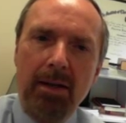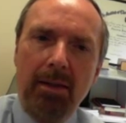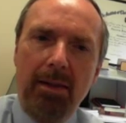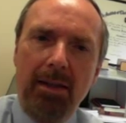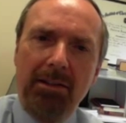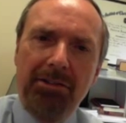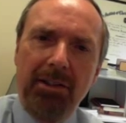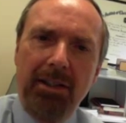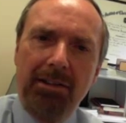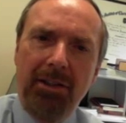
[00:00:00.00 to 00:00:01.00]

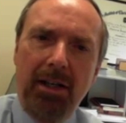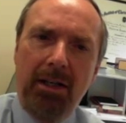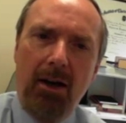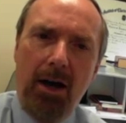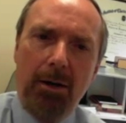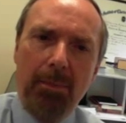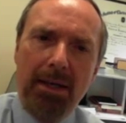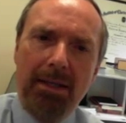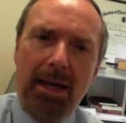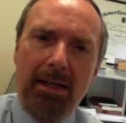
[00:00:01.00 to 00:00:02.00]
This is an
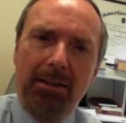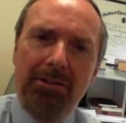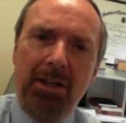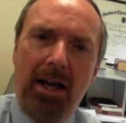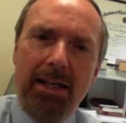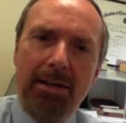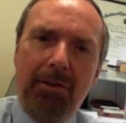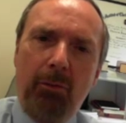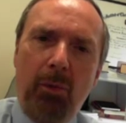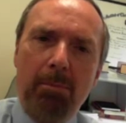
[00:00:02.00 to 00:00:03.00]
economy that is not
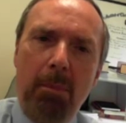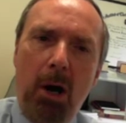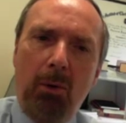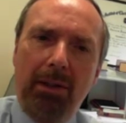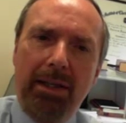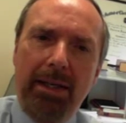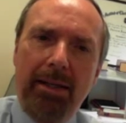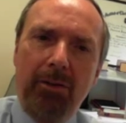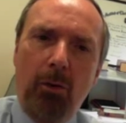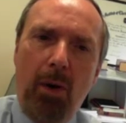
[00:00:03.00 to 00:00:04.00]
even remotely
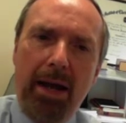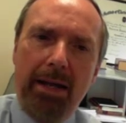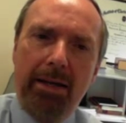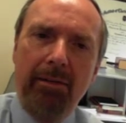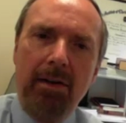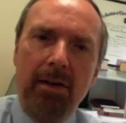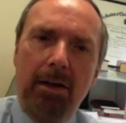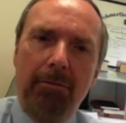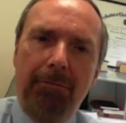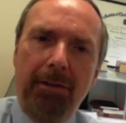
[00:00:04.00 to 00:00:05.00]
in the wake
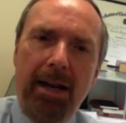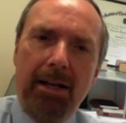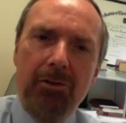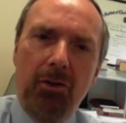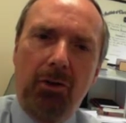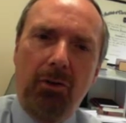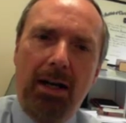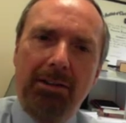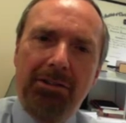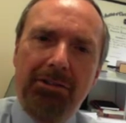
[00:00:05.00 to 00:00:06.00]
of financial
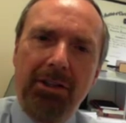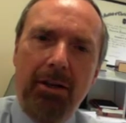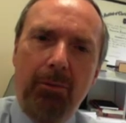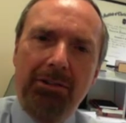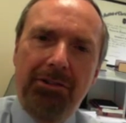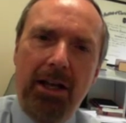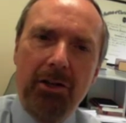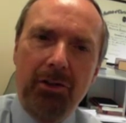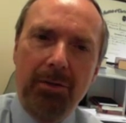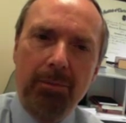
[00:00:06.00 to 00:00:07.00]
crisis and
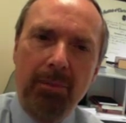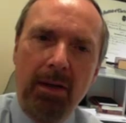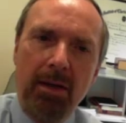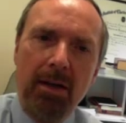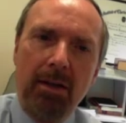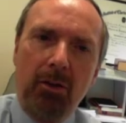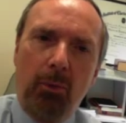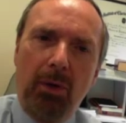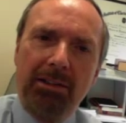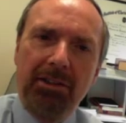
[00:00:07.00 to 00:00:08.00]
recession.
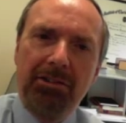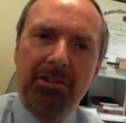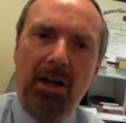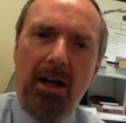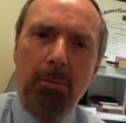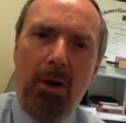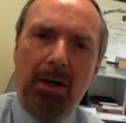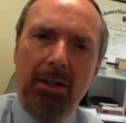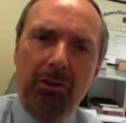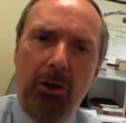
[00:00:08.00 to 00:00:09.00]
The recent stock
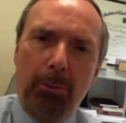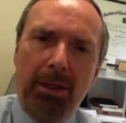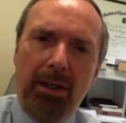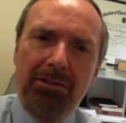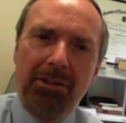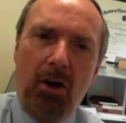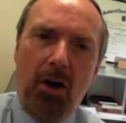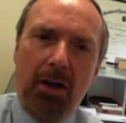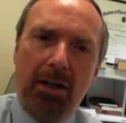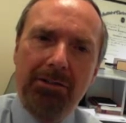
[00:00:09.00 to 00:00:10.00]
market turbulence in
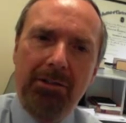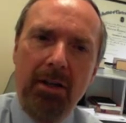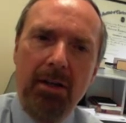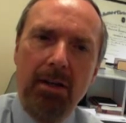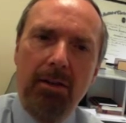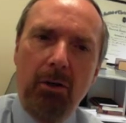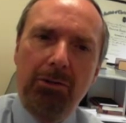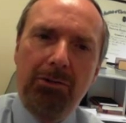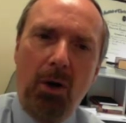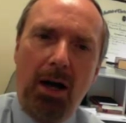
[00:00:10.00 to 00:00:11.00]
August,
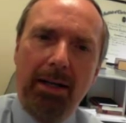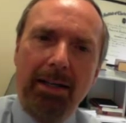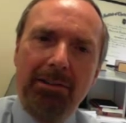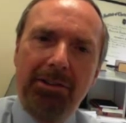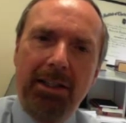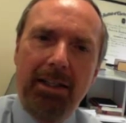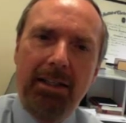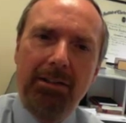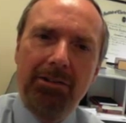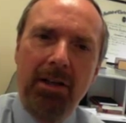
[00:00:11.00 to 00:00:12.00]
those rocky
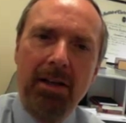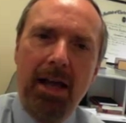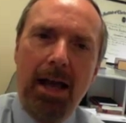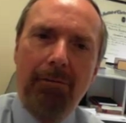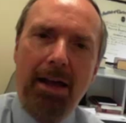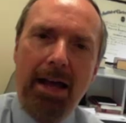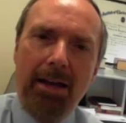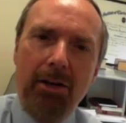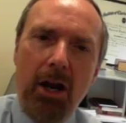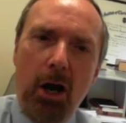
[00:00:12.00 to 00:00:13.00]
seas, have
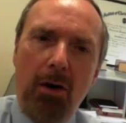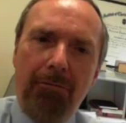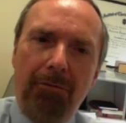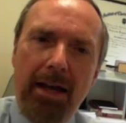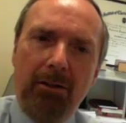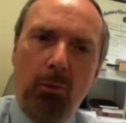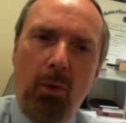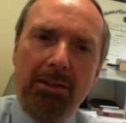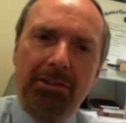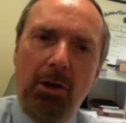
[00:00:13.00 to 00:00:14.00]
had no effect
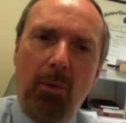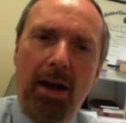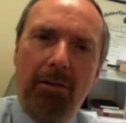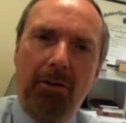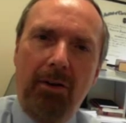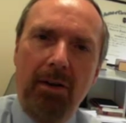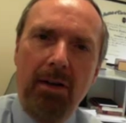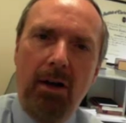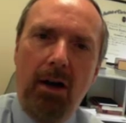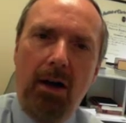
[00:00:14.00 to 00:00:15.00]
whatsoever
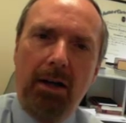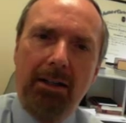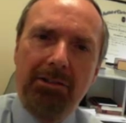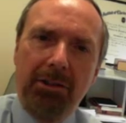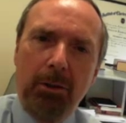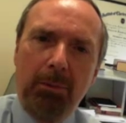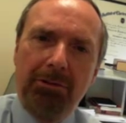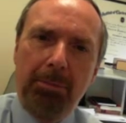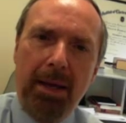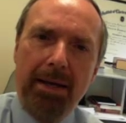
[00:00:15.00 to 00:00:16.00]
on consumer
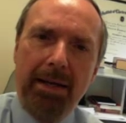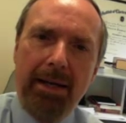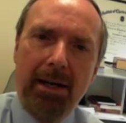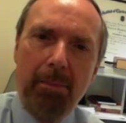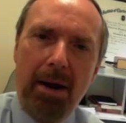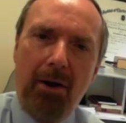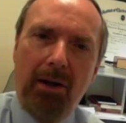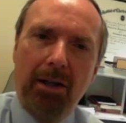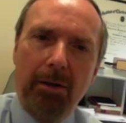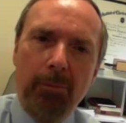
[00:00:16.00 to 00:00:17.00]
spending in
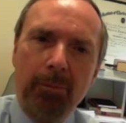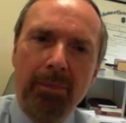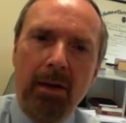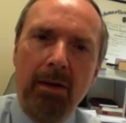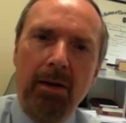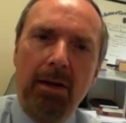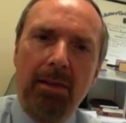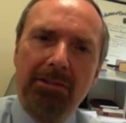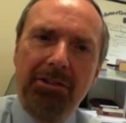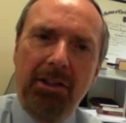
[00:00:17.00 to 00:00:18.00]
America.
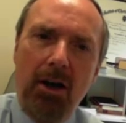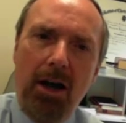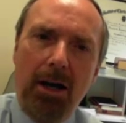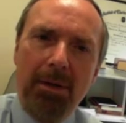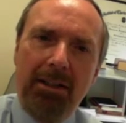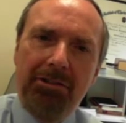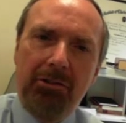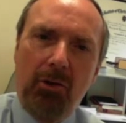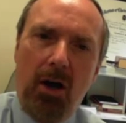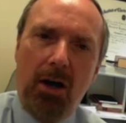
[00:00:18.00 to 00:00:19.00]
This economy is
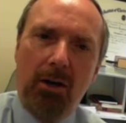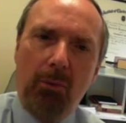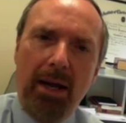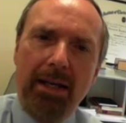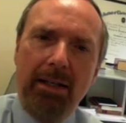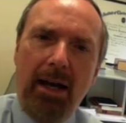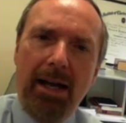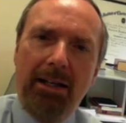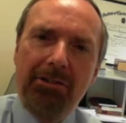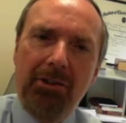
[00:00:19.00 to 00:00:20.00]
strong. Rate
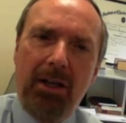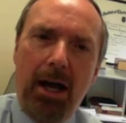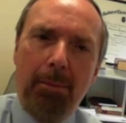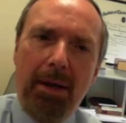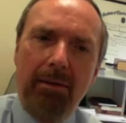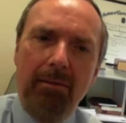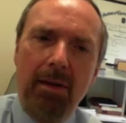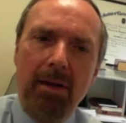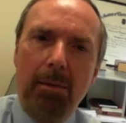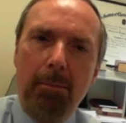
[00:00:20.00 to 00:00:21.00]
hikes are coming.
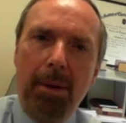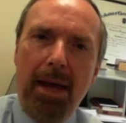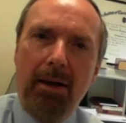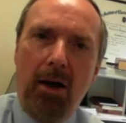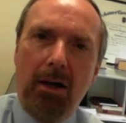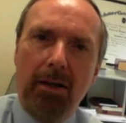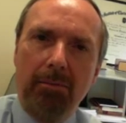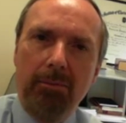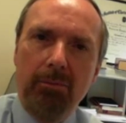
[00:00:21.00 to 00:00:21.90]
Bet on it.